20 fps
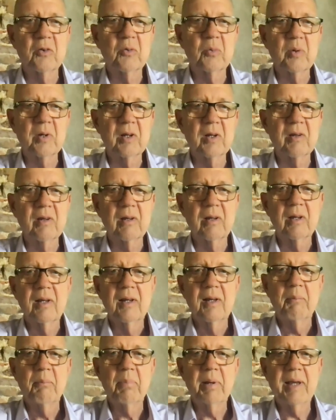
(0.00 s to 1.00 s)
since we
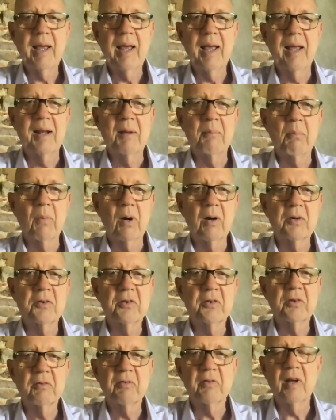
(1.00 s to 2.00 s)
began in
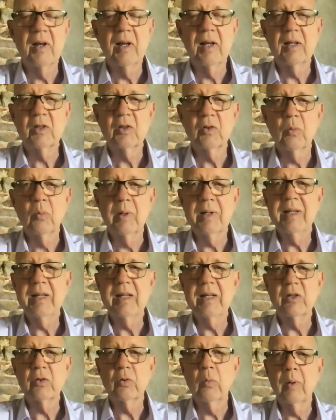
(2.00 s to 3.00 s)
March of
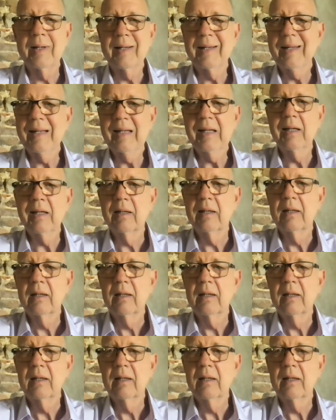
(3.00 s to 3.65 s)
2020